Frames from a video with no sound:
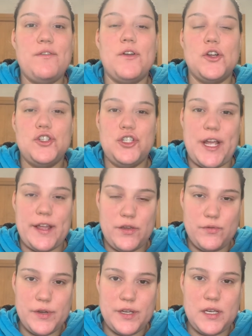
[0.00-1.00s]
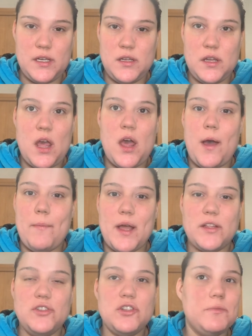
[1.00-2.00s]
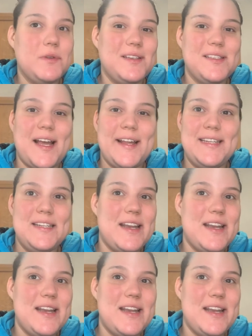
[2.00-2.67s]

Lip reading: for January Boxycharm because I